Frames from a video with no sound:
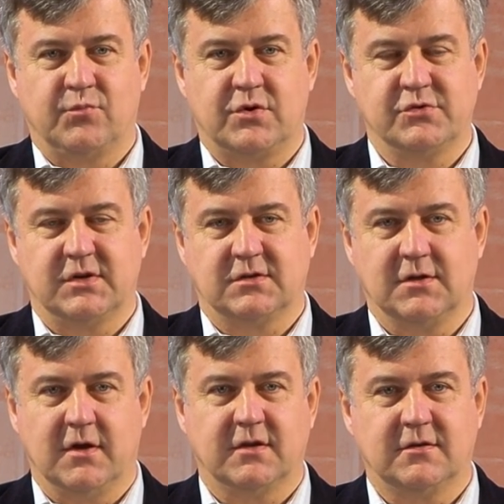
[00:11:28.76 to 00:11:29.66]

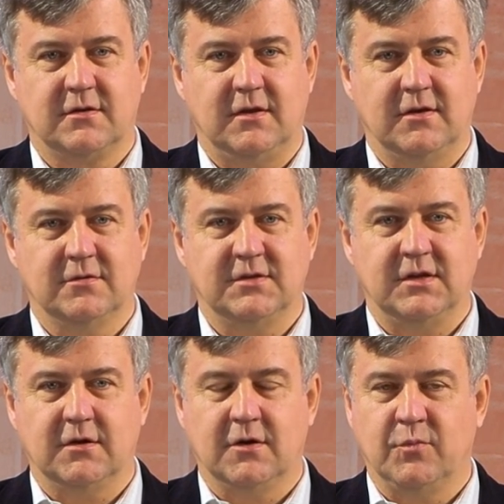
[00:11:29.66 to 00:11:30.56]
projects like
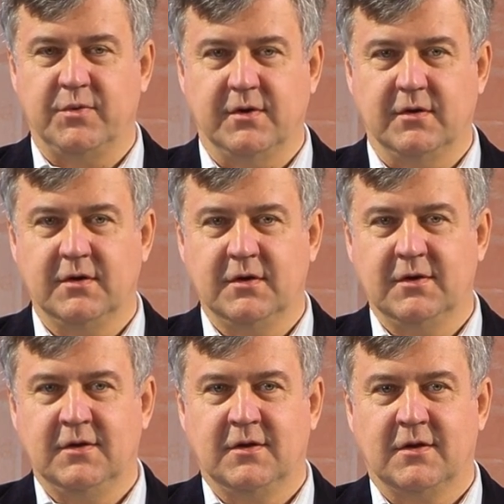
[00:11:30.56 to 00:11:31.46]
EOD Open
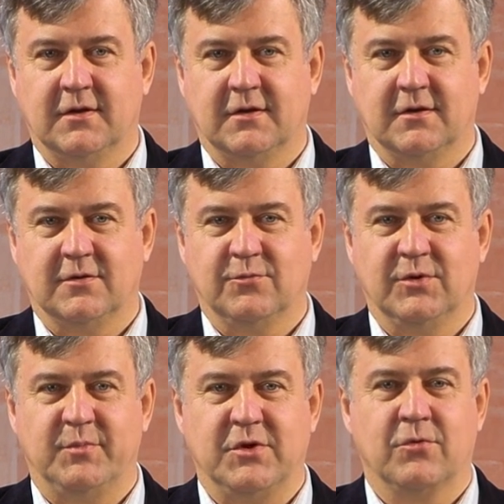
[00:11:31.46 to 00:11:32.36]

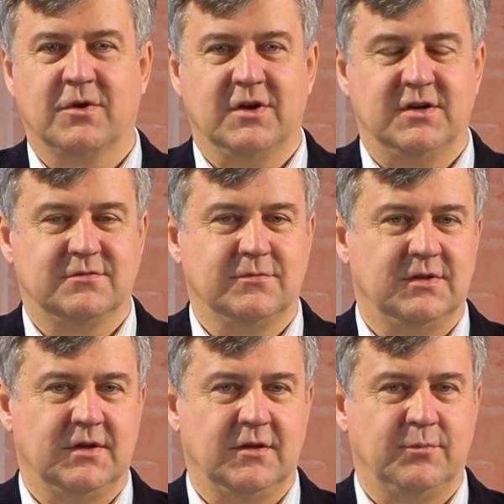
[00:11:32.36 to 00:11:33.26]
will be organized
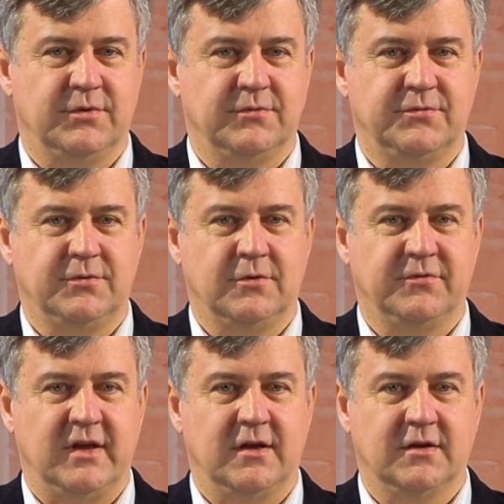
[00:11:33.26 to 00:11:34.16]
with the help
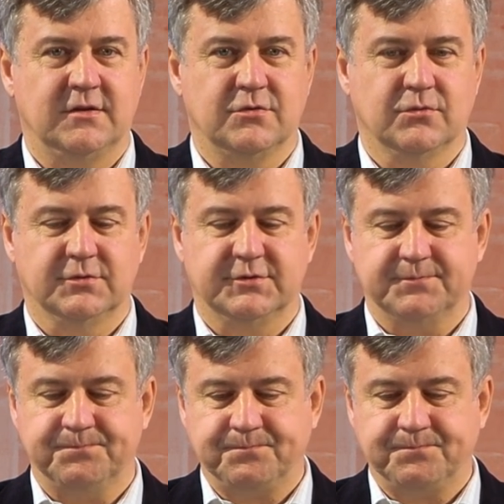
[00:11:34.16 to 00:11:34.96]
of AI tools.